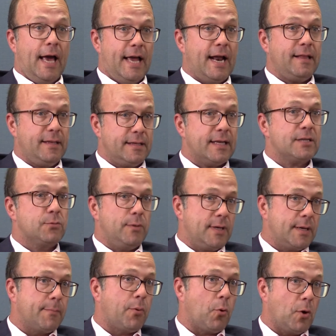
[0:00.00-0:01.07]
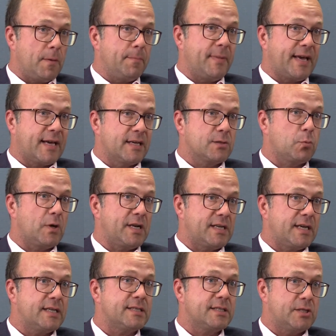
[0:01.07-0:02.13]
And I think that's really important because what it
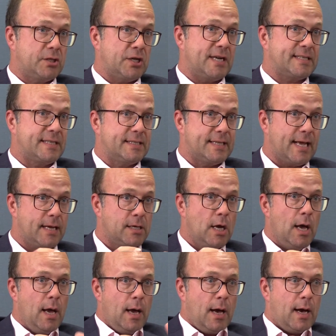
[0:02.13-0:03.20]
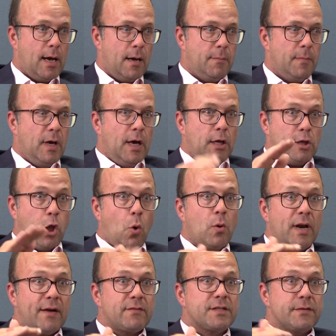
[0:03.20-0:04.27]
does suggest is that lower
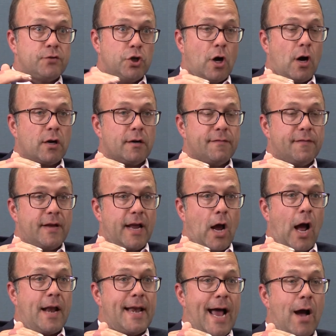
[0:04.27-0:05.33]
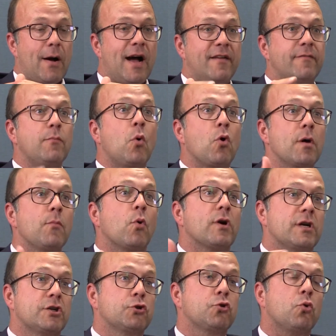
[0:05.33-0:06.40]
levels of geography now have more and more
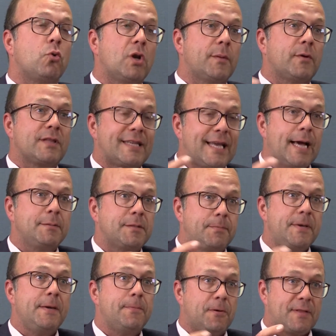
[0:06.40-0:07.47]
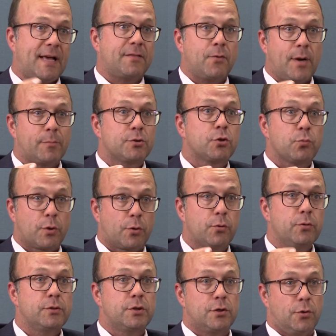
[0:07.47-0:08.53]
control about the types of people that they're able to
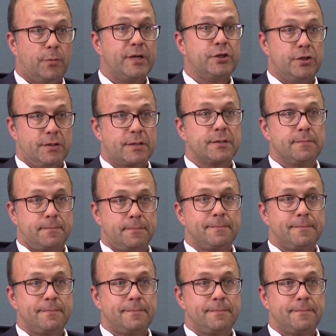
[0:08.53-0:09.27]
recruit to the regions.